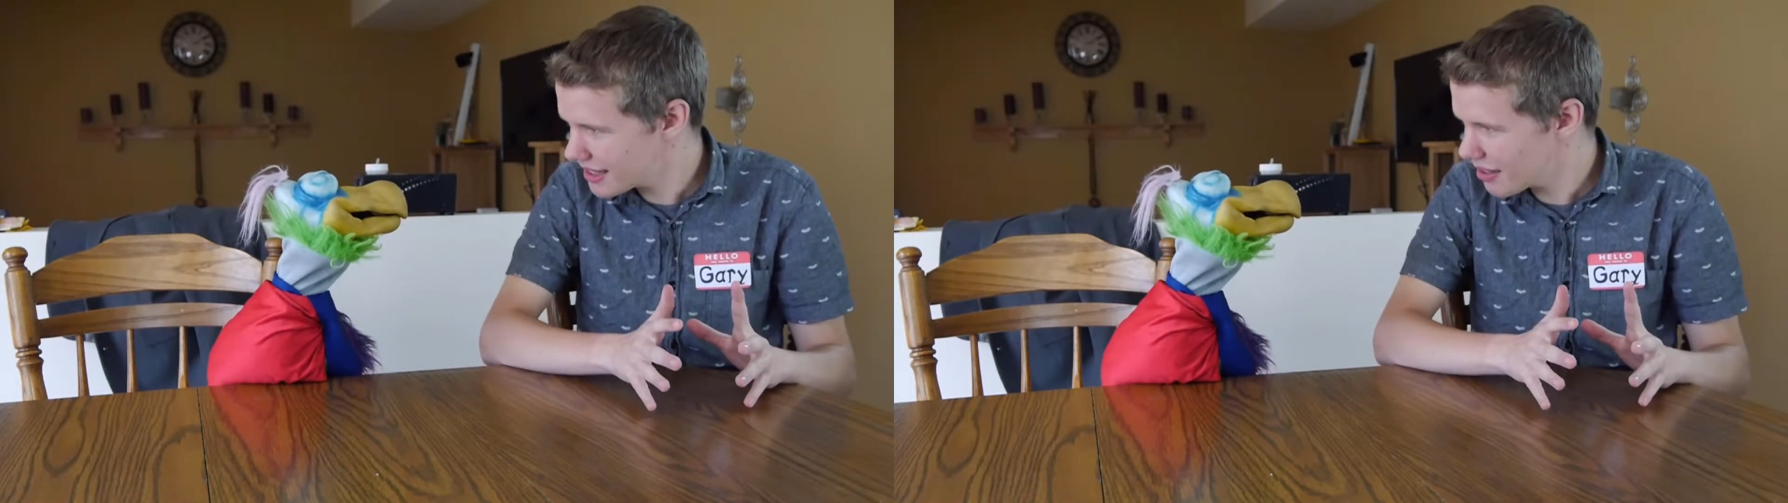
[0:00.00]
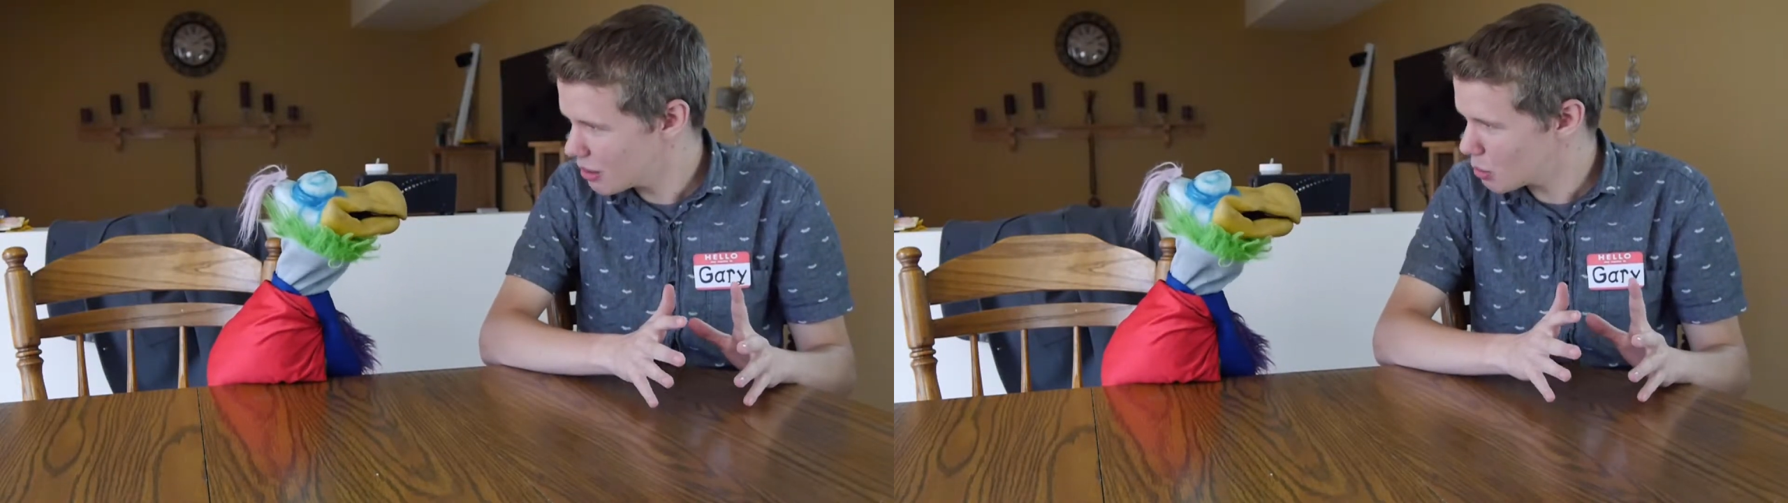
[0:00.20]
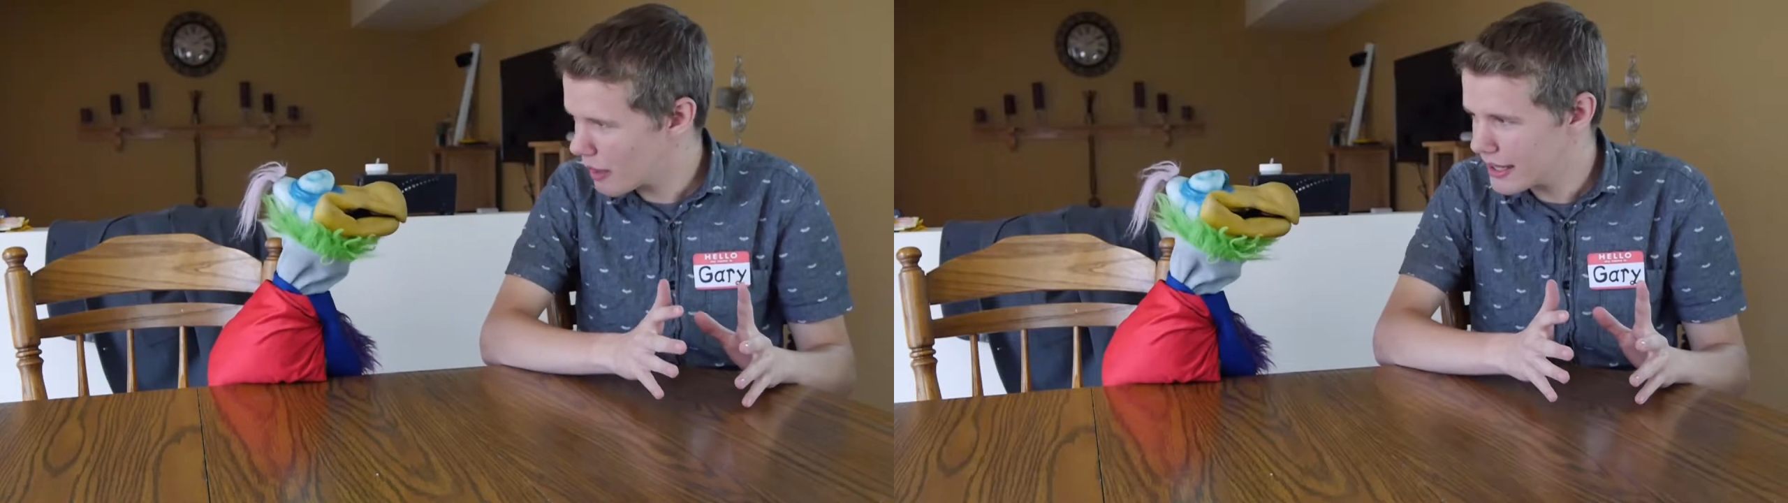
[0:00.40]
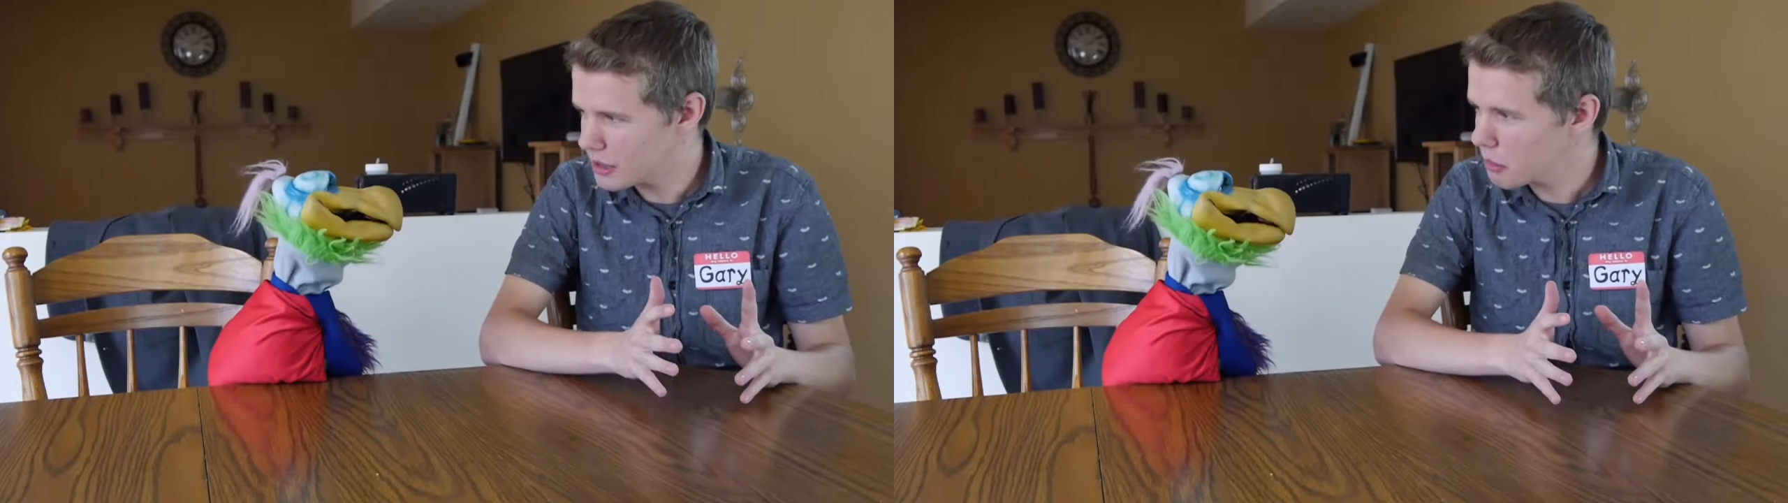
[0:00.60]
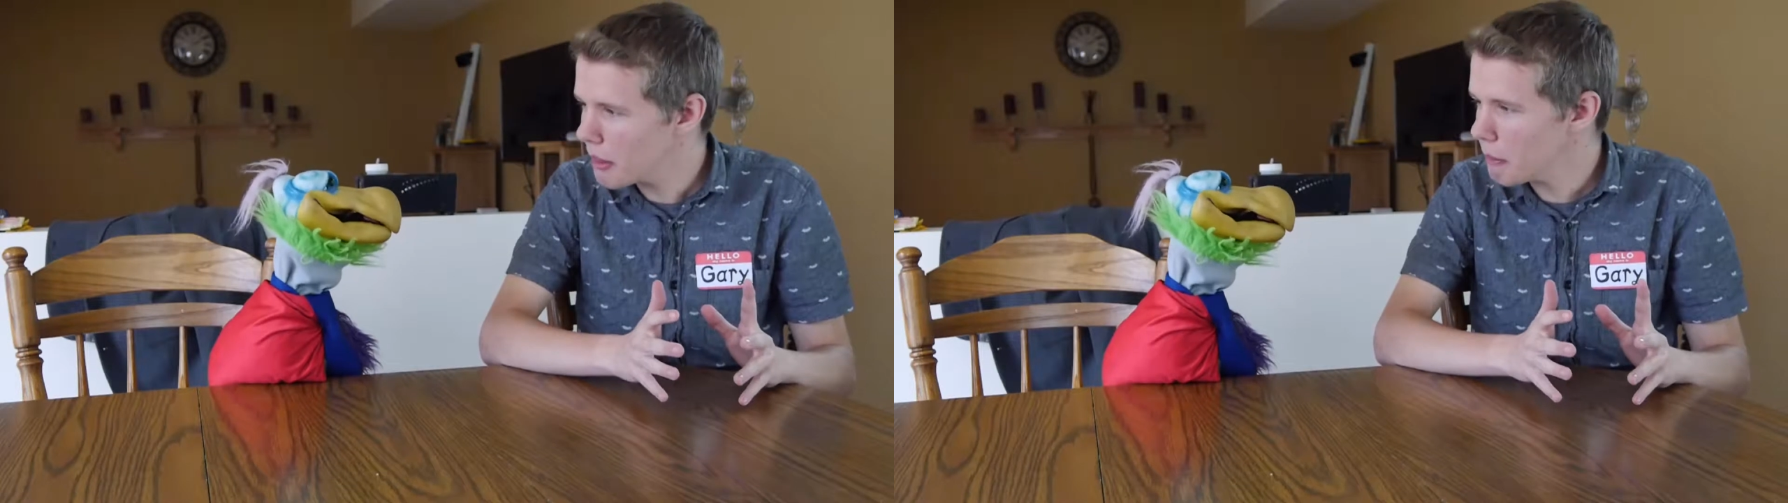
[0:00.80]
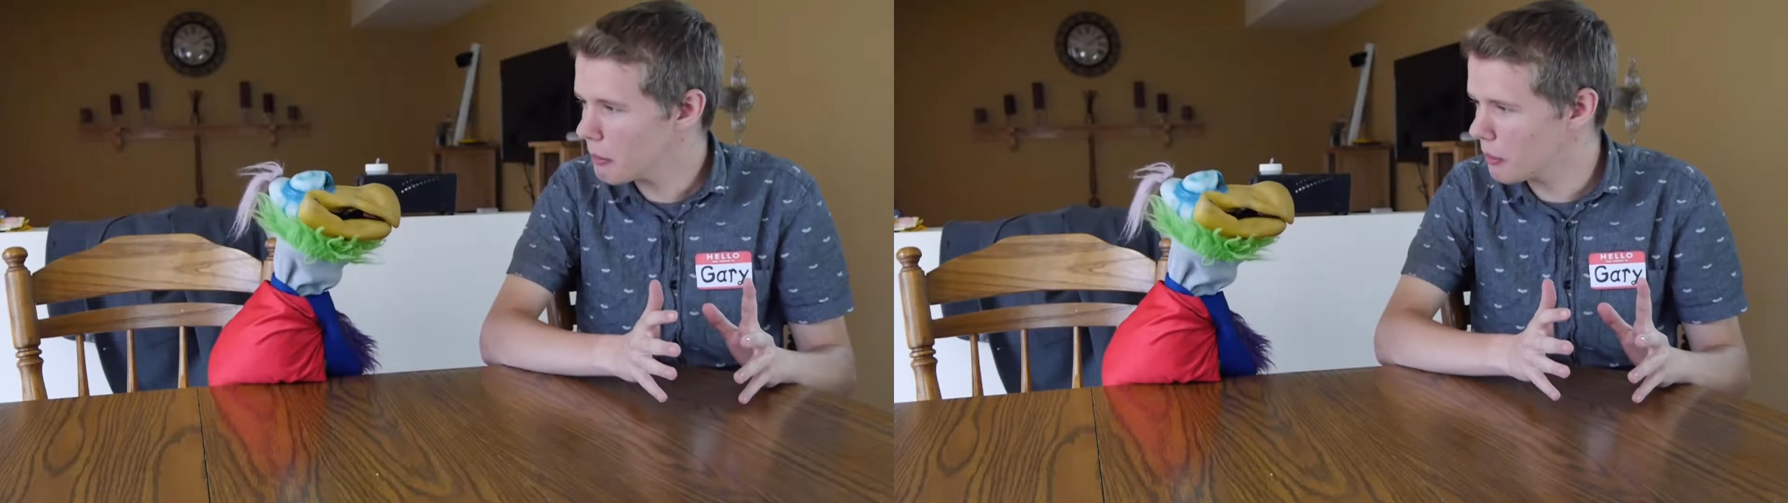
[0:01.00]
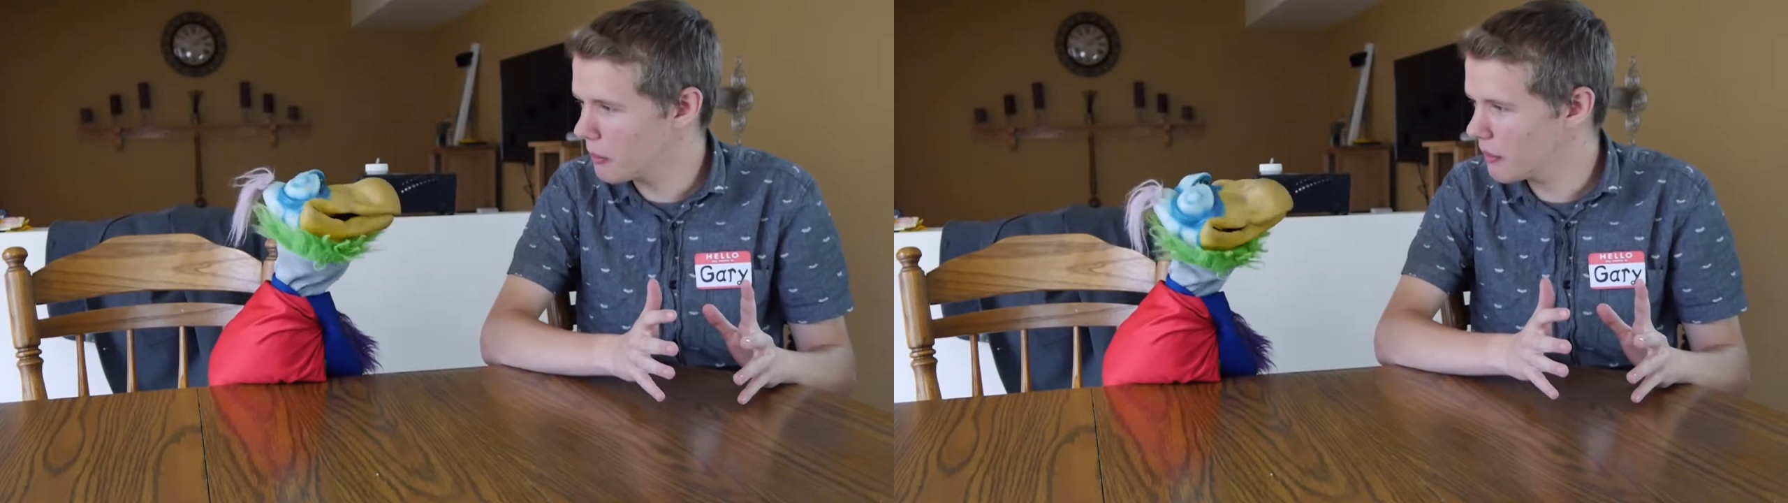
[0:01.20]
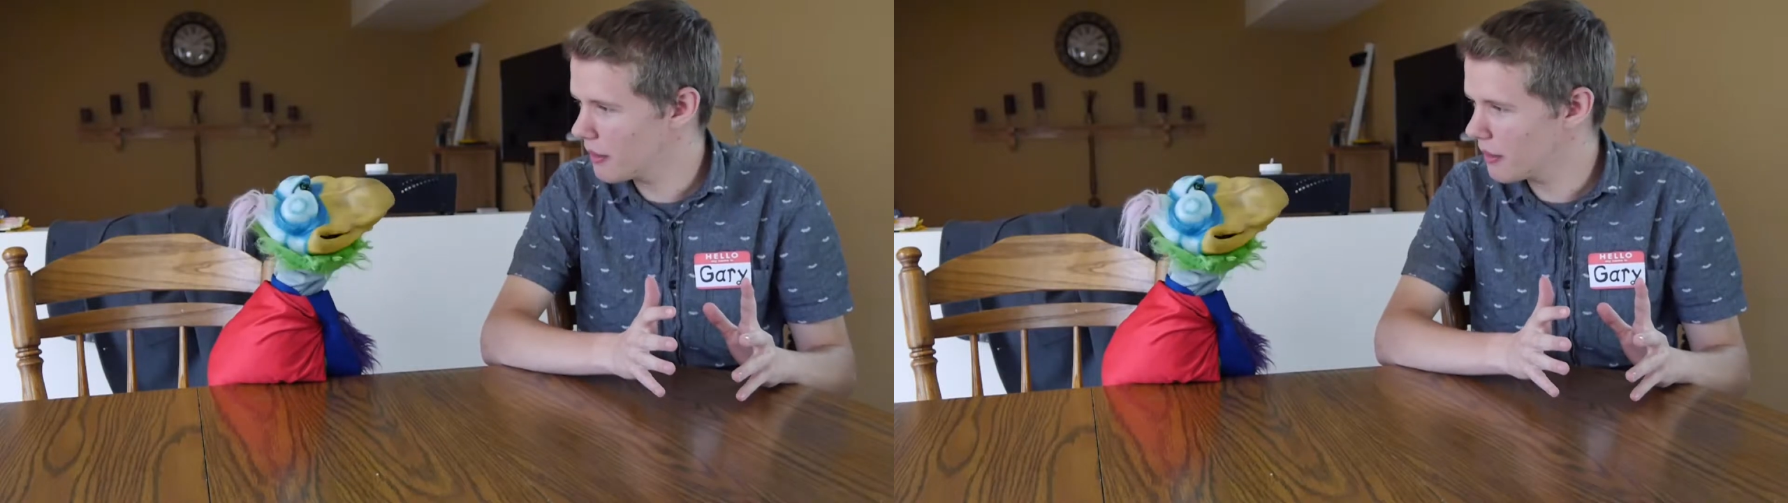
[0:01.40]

to those wise people,